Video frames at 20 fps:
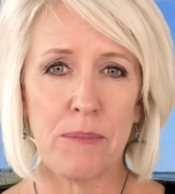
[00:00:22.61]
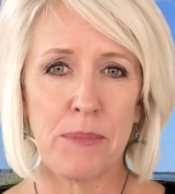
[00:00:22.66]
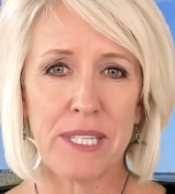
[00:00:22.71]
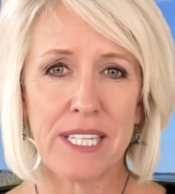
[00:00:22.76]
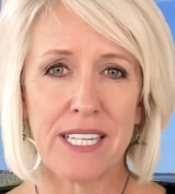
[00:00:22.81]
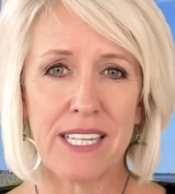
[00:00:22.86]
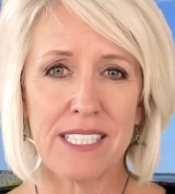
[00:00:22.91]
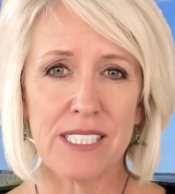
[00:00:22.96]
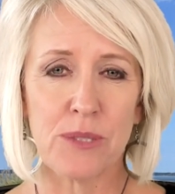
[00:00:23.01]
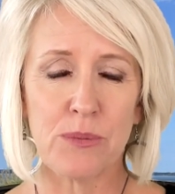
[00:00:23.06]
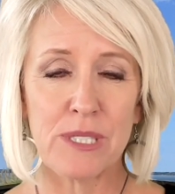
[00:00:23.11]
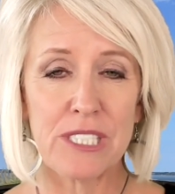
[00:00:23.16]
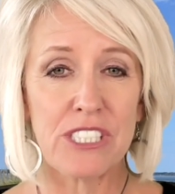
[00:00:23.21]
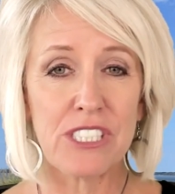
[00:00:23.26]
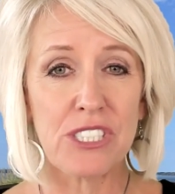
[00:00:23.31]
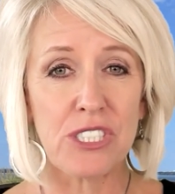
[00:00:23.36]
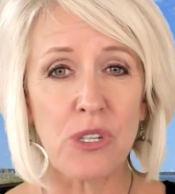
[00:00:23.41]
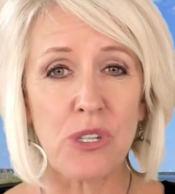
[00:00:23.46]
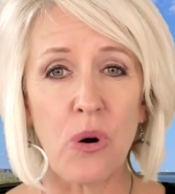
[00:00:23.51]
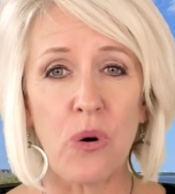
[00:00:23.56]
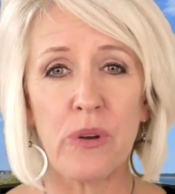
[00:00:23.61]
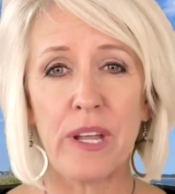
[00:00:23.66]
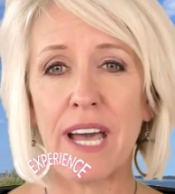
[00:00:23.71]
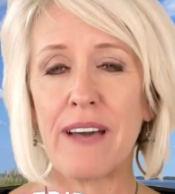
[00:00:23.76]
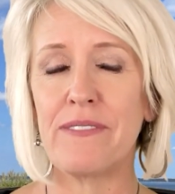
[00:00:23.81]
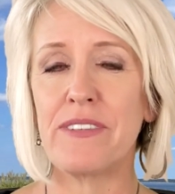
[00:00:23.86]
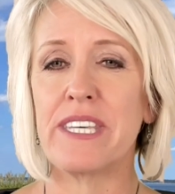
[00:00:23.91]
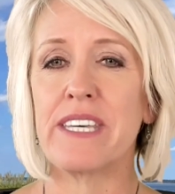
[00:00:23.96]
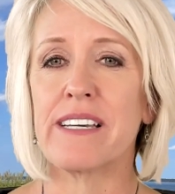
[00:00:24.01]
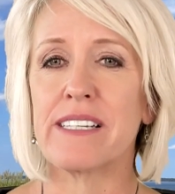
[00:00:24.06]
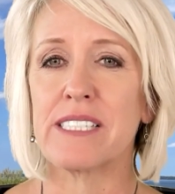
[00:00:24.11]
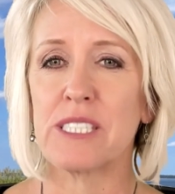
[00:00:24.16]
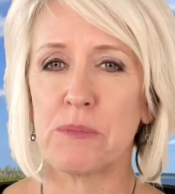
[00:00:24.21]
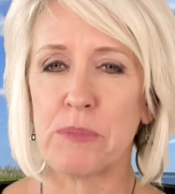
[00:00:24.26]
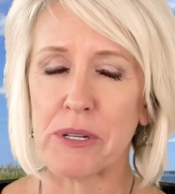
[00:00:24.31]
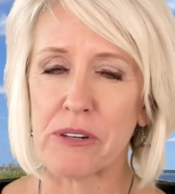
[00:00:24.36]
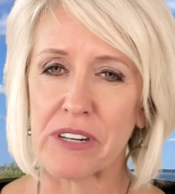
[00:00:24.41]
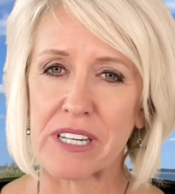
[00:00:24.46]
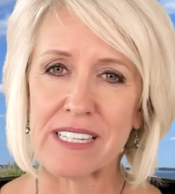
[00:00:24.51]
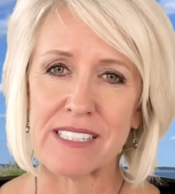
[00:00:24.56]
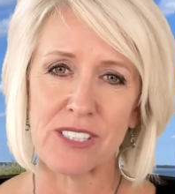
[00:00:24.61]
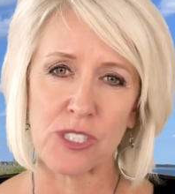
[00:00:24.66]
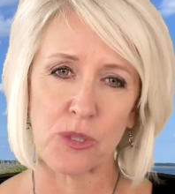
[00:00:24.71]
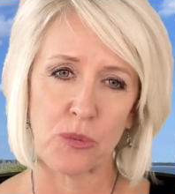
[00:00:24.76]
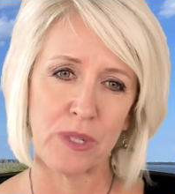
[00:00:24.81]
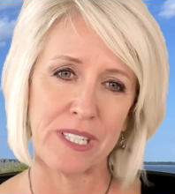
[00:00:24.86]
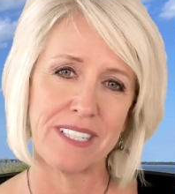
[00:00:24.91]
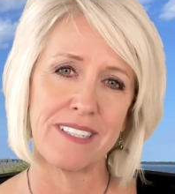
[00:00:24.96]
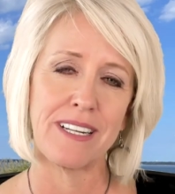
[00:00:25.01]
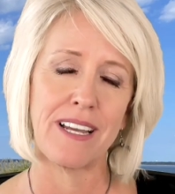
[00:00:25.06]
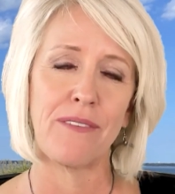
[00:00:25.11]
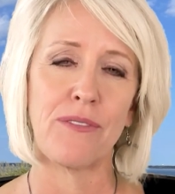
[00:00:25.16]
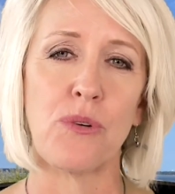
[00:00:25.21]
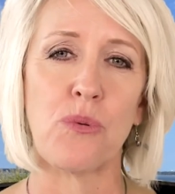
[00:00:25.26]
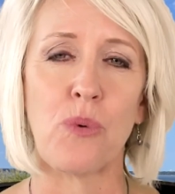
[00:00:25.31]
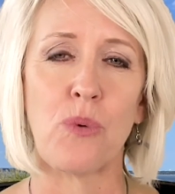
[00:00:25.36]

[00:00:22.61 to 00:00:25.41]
because we just don't have the experience or we didn't have the